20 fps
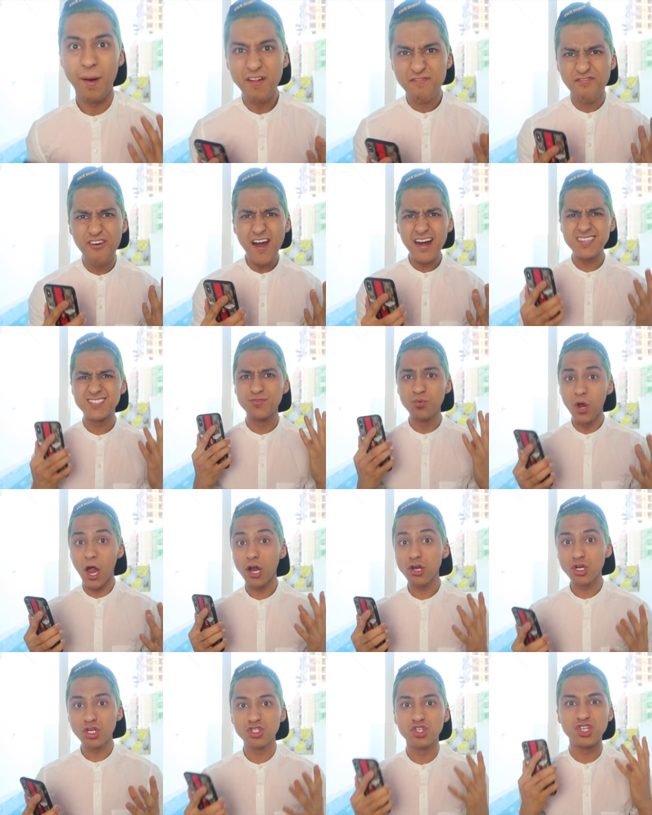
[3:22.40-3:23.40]
But first, we
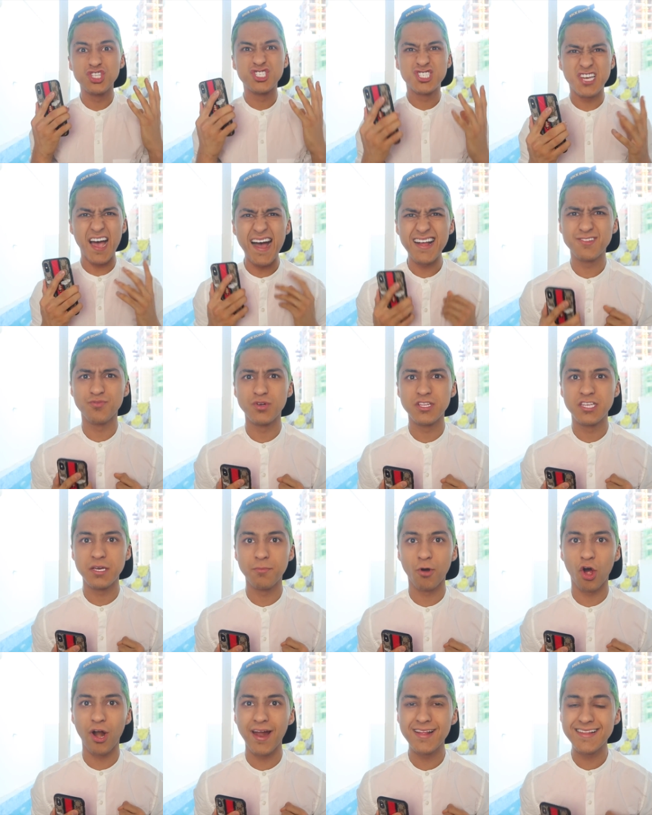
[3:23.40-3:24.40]
are going to chat with
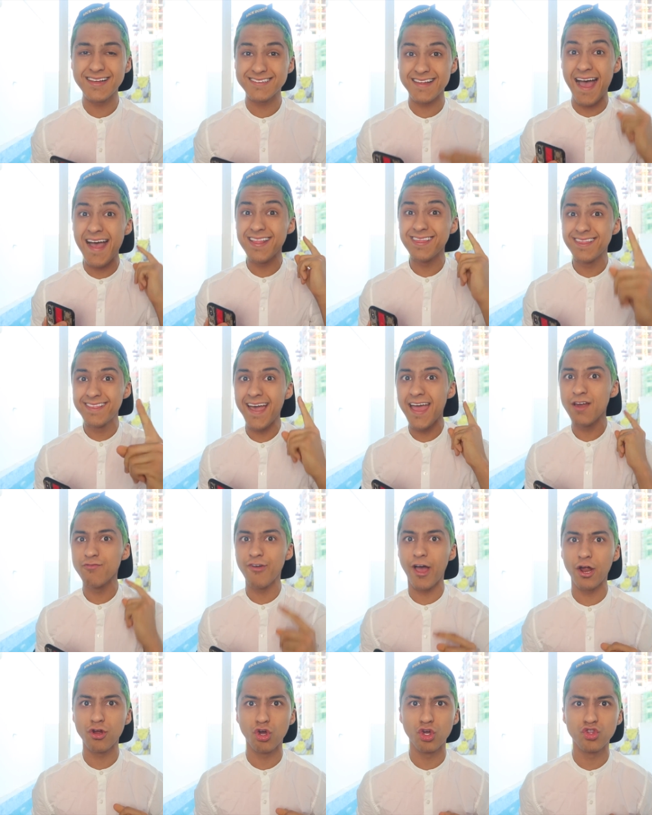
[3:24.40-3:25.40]
him, alright guys? And then
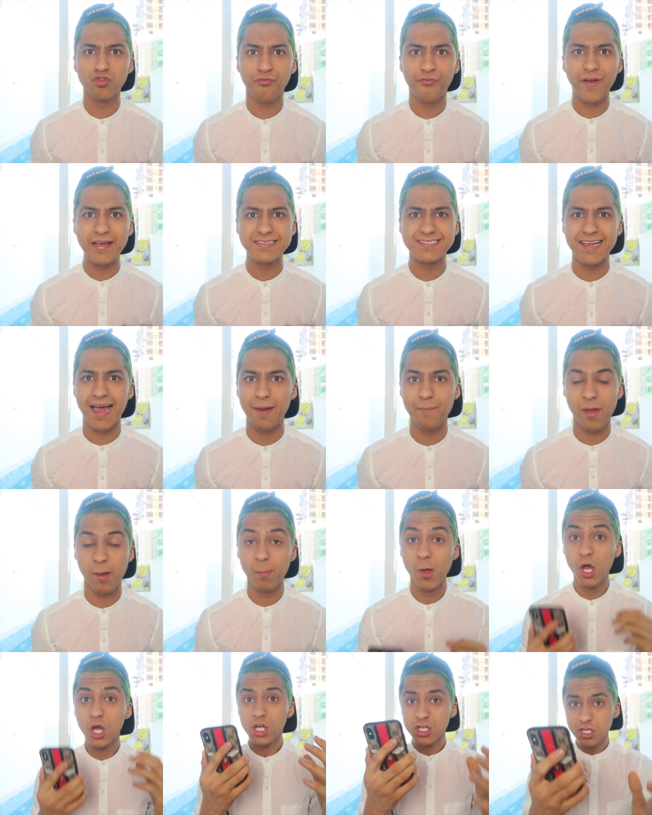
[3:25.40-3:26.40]
we are going to FaceTime
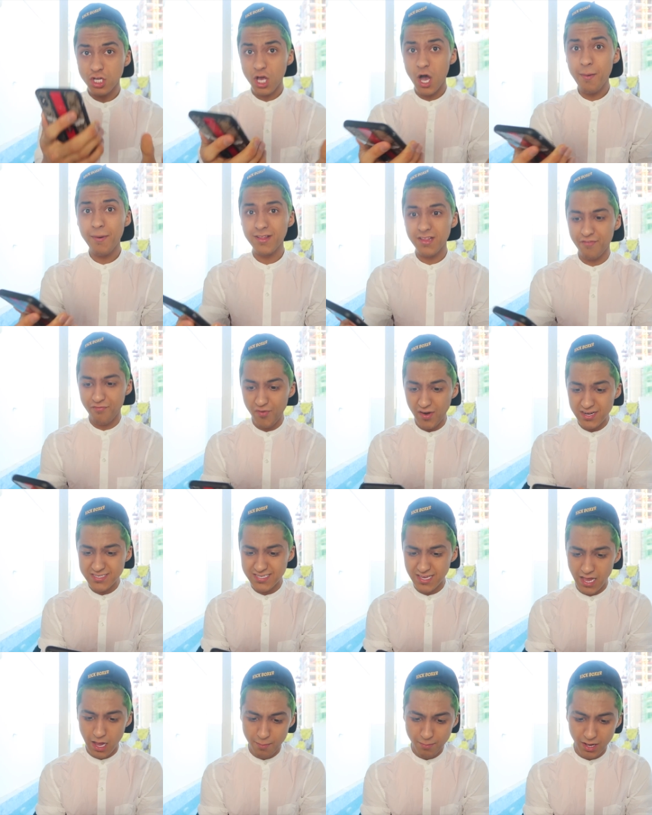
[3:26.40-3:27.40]
him. So come on, the
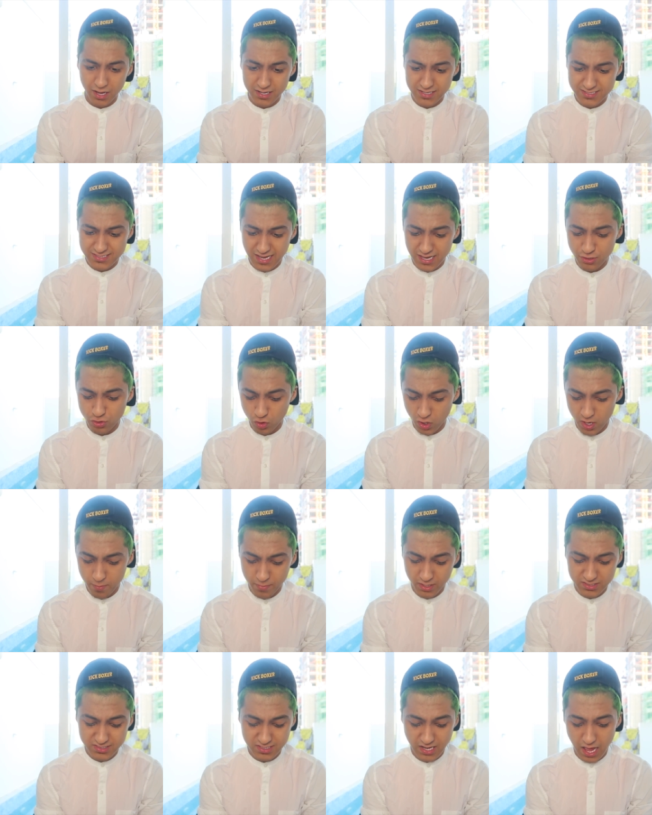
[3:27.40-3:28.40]
first thing I'm gonna say to
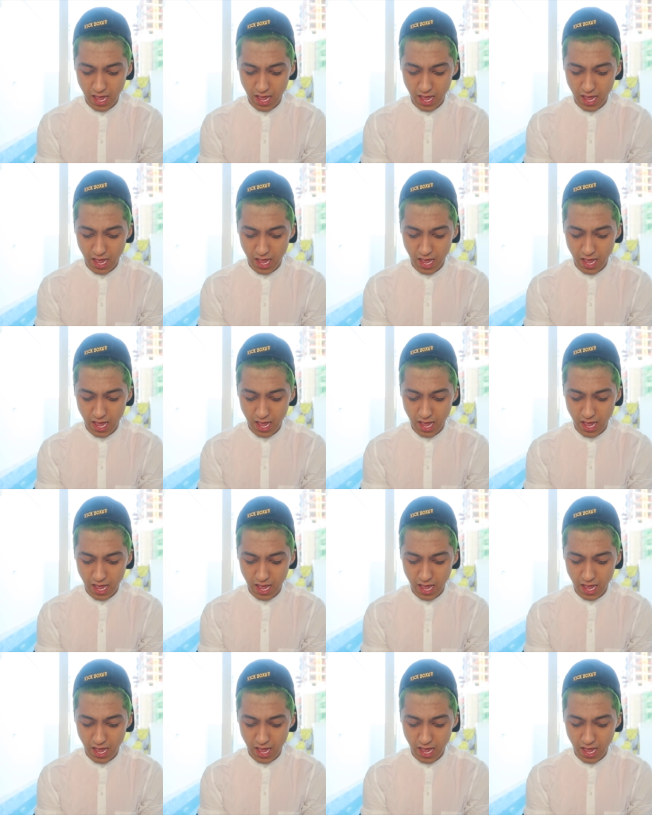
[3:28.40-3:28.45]
him is